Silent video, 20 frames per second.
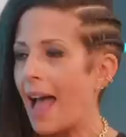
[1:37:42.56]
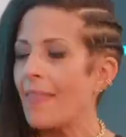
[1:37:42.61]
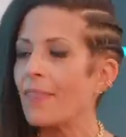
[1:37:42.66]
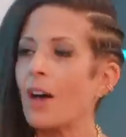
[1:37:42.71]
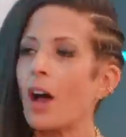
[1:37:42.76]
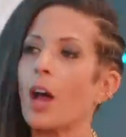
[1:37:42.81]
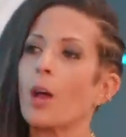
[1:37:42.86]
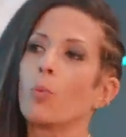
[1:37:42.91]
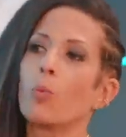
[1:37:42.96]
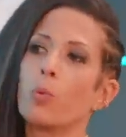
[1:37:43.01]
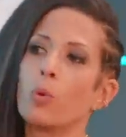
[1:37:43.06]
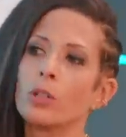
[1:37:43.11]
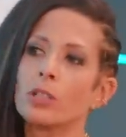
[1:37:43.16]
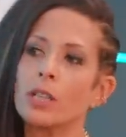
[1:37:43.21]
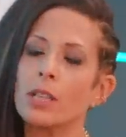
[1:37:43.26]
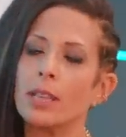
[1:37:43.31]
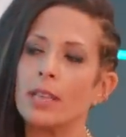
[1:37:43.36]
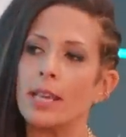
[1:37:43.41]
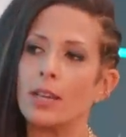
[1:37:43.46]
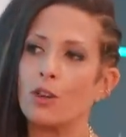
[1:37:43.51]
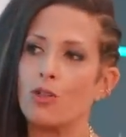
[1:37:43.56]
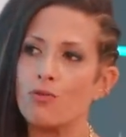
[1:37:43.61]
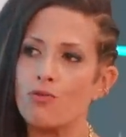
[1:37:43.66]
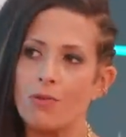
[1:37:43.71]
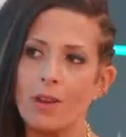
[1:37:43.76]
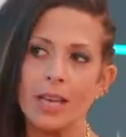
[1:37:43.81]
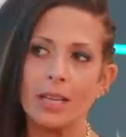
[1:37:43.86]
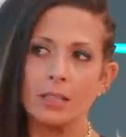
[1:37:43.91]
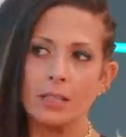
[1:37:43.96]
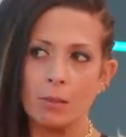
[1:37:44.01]
and that I wouldn't then
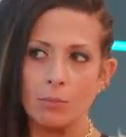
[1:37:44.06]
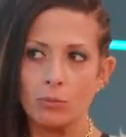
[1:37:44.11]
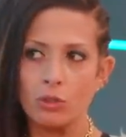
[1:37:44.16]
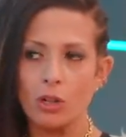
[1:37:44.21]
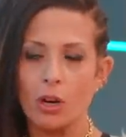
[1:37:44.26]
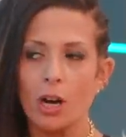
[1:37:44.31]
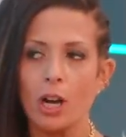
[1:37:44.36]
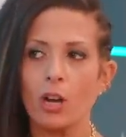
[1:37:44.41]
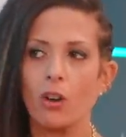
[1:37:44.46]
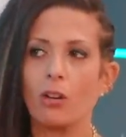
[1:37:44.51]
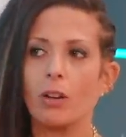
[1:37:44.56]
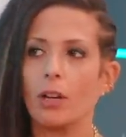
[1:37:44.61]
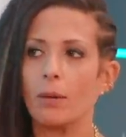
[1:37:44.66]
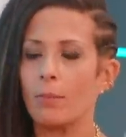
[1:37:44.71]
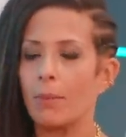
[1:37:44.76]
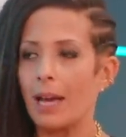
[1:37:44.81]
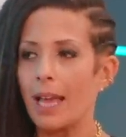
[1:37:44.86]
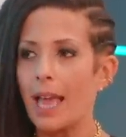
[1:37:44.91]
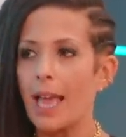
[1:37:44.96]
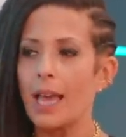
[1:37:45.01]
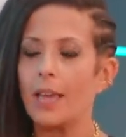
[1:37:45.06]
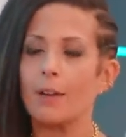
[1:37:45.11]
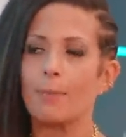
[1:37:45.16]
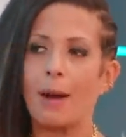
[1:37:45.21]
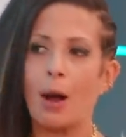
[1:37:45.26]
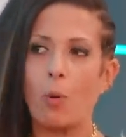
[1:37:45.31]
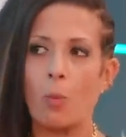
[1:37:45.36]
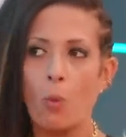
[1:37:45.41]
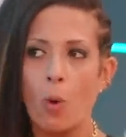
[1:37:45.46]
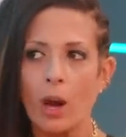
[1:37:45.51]
create some dialogue in my head
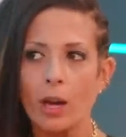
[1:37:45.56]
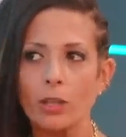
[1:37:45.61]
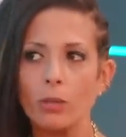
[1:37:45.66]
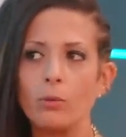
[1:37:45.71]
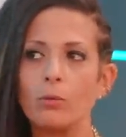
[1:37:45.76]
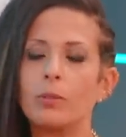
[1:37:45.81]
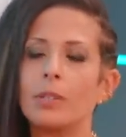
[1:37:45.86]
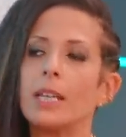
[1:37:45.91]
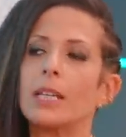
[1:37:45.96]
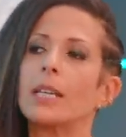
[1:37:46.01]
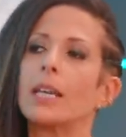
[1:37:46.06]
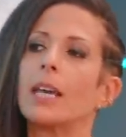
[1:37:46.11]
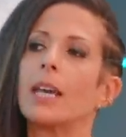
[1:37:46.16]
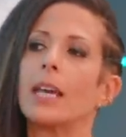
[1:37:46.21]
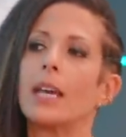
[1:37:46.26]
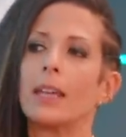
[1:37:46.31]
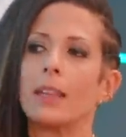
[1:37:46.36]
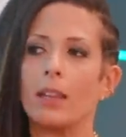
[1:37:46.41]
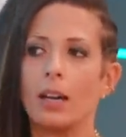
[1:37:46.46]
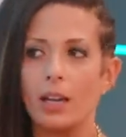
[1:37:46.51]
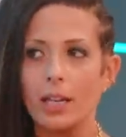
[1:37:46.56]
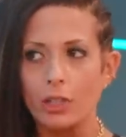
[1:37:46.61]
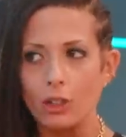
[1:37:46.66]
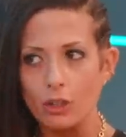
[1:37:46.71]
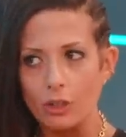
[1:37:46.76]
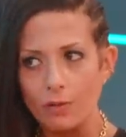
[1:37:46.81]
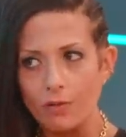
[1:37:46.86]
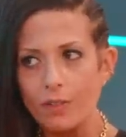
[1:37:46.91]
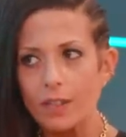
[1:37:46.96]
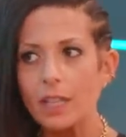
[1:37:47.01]
about why you did it and that I
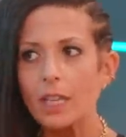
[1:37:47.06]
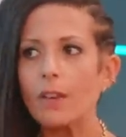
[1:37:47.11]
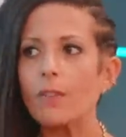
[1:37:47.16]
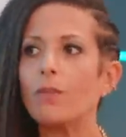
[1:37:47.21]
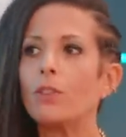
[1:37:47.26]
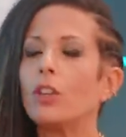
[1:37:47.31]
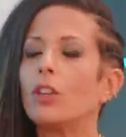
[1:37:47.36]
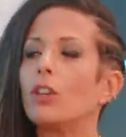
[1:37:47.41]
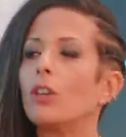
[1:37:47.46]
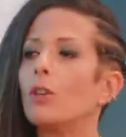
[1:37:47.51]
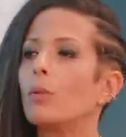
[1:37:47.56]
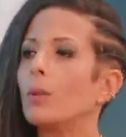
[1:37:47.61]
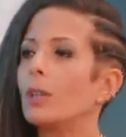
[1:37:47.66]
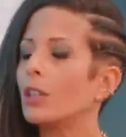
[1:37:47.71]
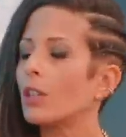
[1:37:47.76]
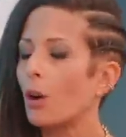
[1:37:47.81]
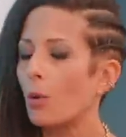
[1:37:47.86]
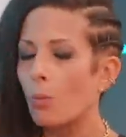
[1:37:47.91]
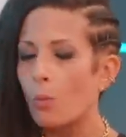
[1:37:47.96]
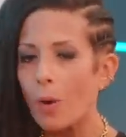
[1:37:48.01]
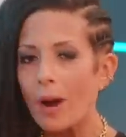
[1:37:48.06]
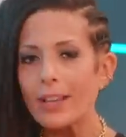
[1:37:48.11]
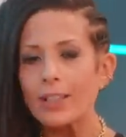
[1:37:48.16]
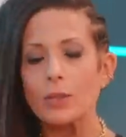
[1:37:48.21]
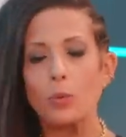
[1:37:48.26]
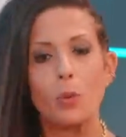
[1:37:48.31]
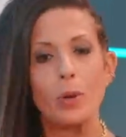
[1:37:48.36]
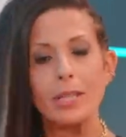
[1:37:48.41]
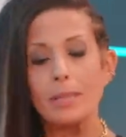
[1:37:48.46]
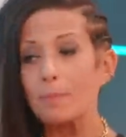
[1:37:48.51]
should forgive you and don't worry,
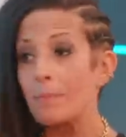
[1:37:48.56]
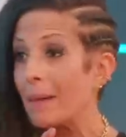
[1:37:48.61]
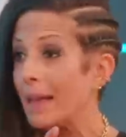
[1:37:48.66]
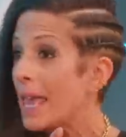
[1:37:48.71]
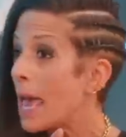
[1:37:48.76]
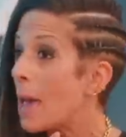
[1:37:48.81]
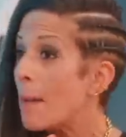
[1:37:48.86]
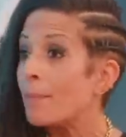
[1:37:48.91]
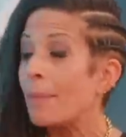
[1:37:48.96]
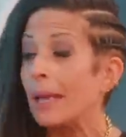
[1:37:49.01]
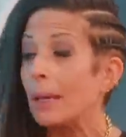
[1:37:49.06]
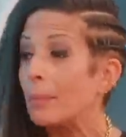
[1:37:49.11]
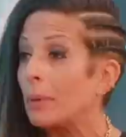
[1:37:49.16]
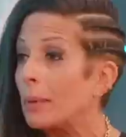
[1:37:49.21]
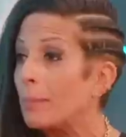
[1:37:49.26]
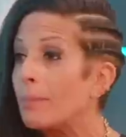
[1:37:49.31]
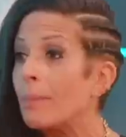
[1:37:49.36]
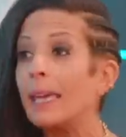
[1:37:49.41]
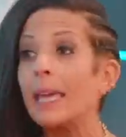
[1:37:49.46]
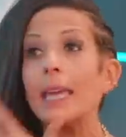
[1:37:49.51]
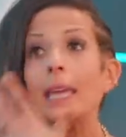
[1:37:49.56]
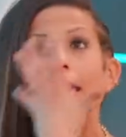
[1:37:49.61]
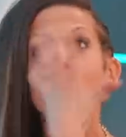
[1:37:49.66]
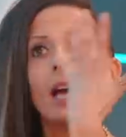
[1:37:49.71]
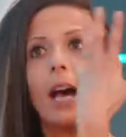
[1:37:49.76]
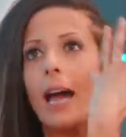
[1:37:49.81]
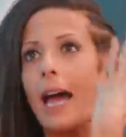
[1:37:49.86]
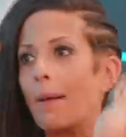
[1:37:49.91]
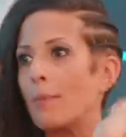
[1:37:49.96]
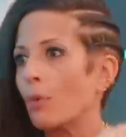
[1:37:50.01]
It's all it's maybe
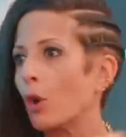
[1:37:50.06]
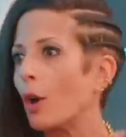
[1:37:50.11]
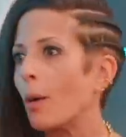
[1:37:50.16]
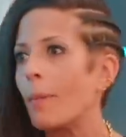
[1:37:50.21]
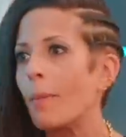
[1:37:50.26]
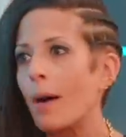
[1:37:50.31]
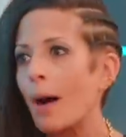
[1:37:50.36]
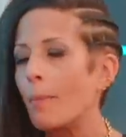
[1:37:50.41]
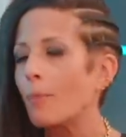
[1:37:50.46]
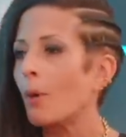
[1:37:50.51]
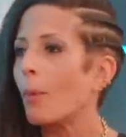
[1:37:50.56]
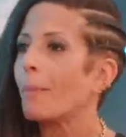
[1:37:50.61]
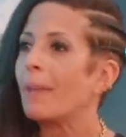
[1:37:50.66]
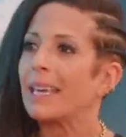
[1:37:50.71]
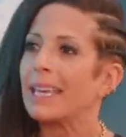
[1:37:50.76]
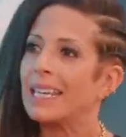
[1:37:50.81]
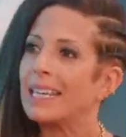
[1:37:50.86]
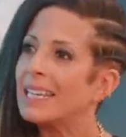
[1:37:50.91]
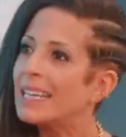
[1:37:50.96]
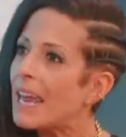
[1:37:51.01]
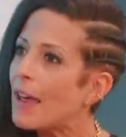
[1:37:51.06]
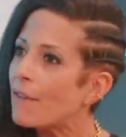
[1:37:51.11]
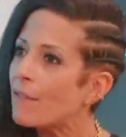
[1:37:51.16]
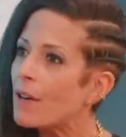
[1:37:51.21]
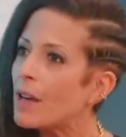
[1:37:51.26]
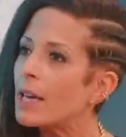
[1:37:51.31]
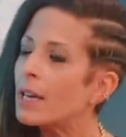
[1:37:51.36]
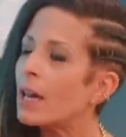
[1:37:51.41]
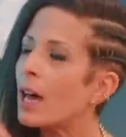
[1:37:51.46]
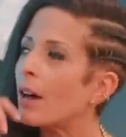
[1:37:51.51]
me. I'm not I'm not making an
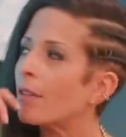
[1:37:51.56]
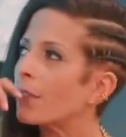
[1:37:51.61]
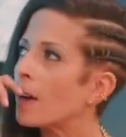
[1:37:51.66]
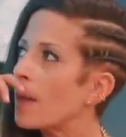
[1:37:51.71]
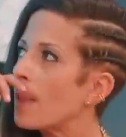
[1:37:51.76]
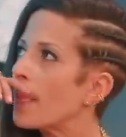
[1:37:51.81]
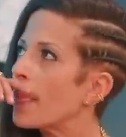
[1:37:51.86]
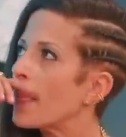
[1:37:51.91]
effort enough